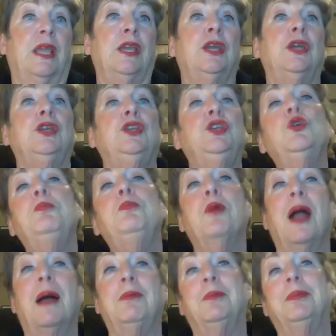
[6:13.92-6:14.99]
You
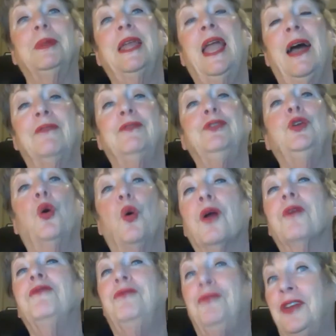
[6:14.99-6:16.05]
probably have
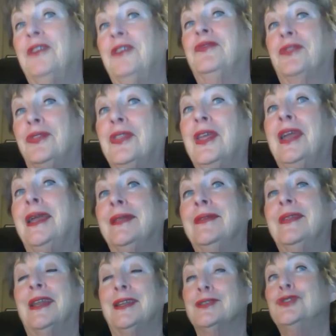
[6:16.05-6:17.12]
your 5th thing
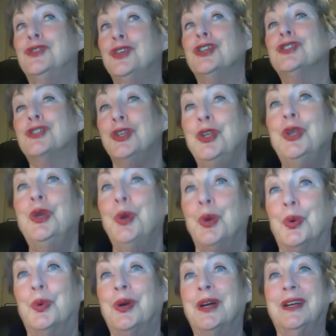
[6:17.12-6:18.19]
that is just
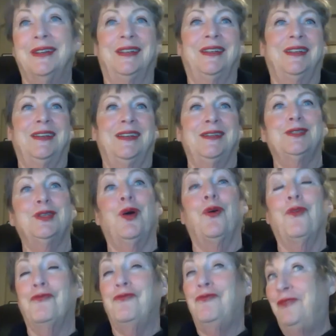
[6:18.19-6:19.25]
you.
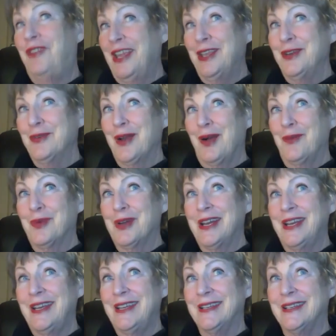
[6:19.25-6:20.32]
So figure out what
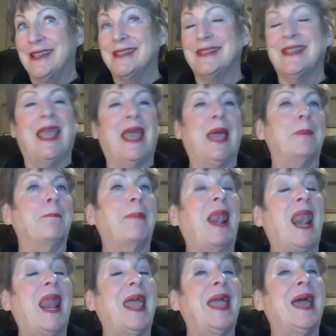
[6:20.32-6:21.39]
it is and
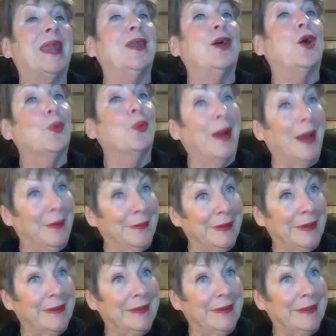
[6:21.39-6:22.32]
plan around it.